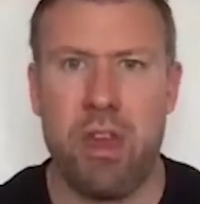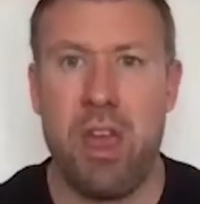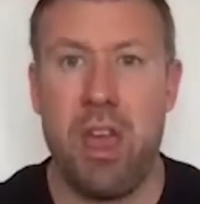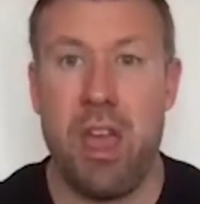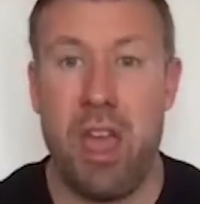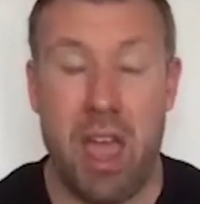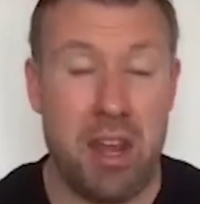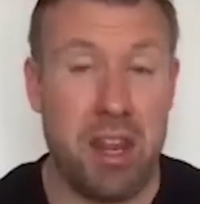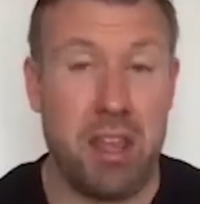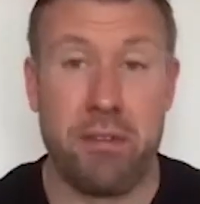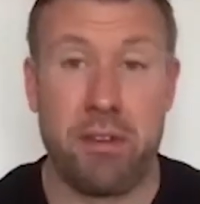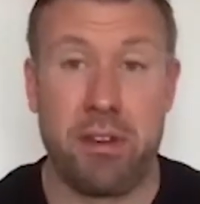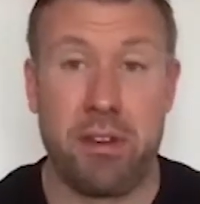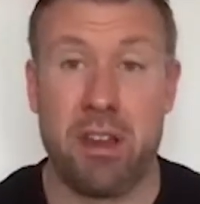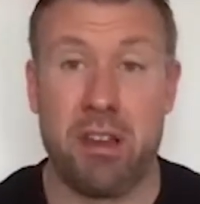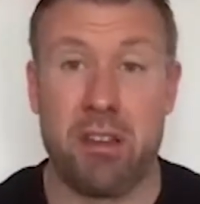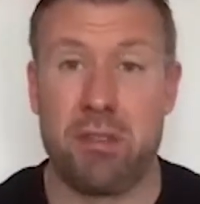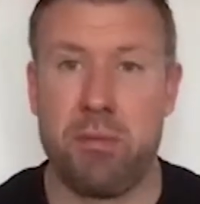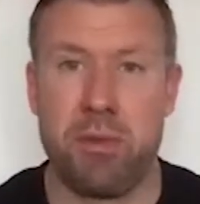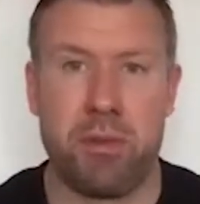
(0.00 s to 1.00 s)
and even the
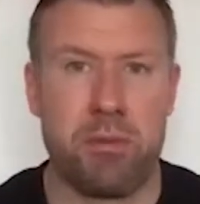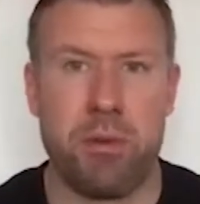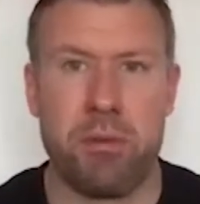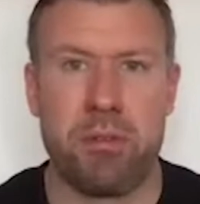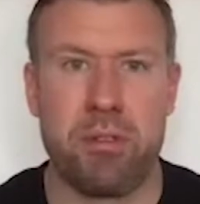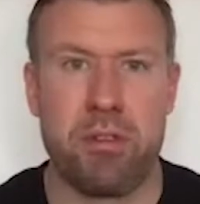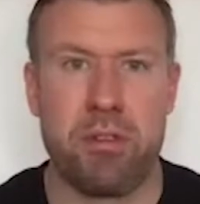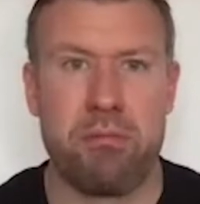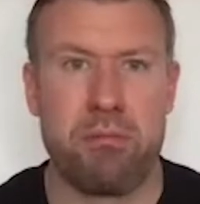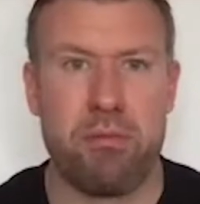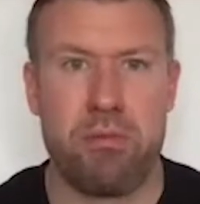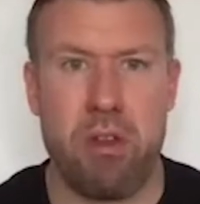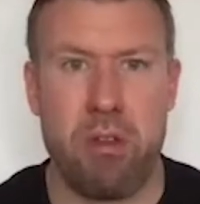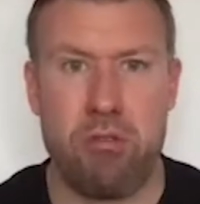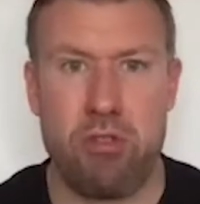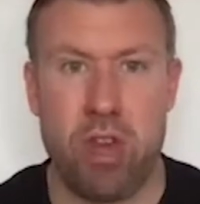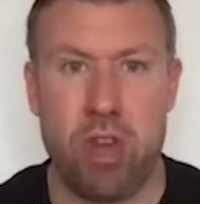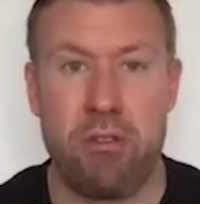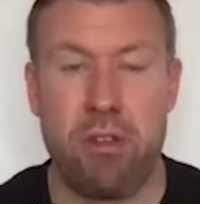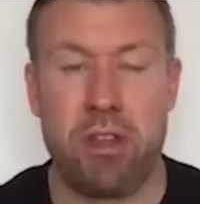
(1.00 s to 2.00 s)
customers be able to
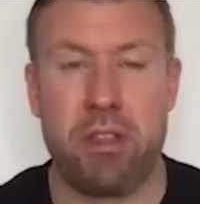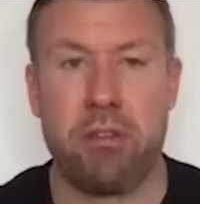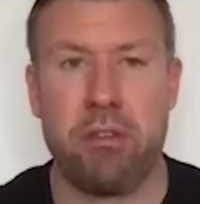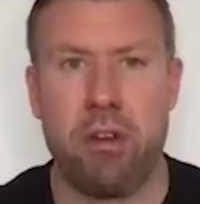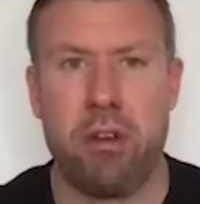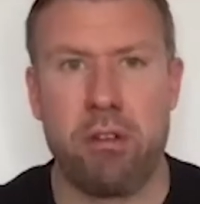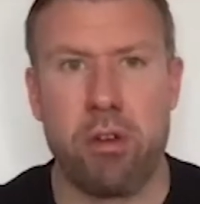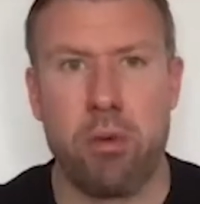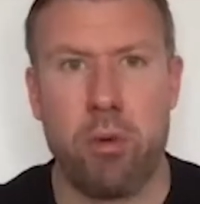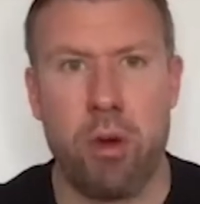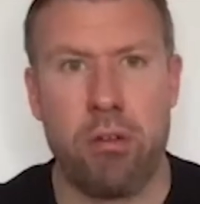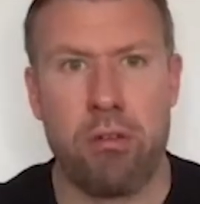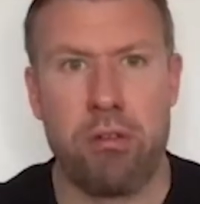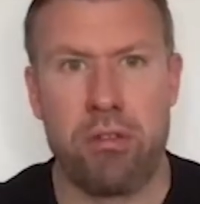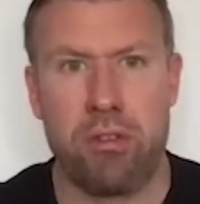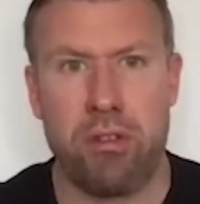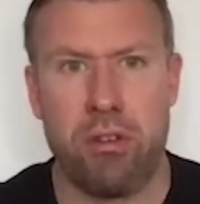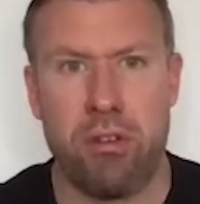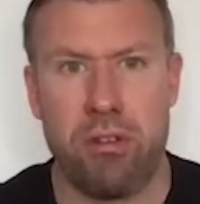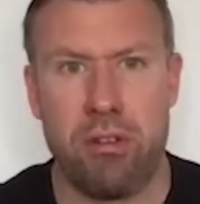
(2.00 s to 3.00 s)
generate their own
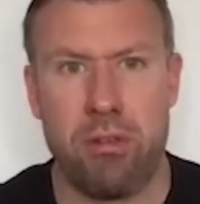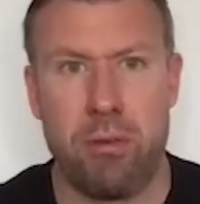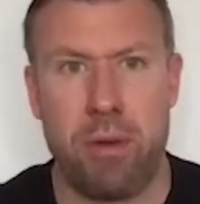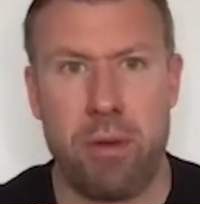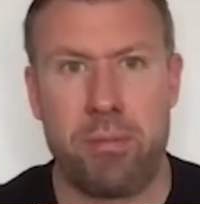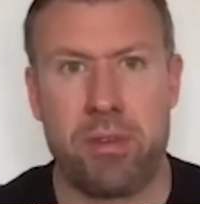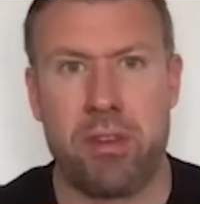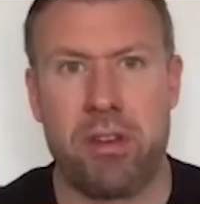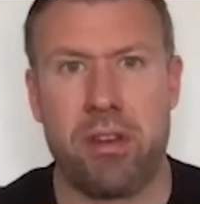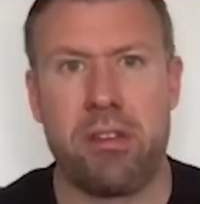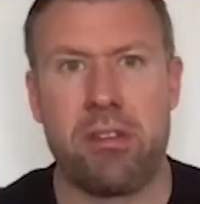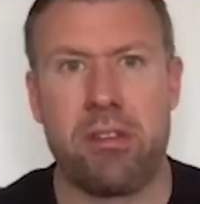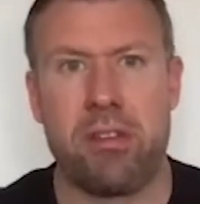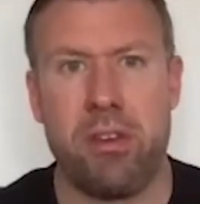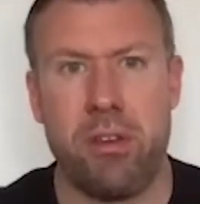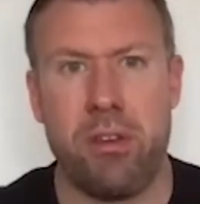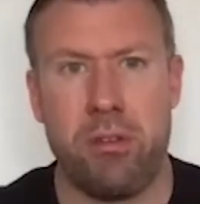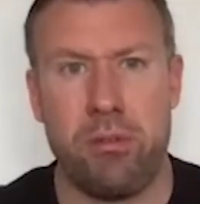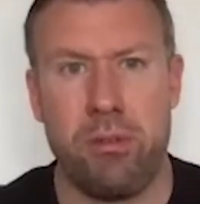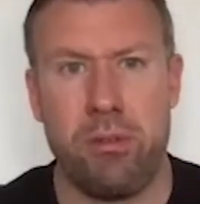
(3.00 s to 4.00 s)
quotes on the website too.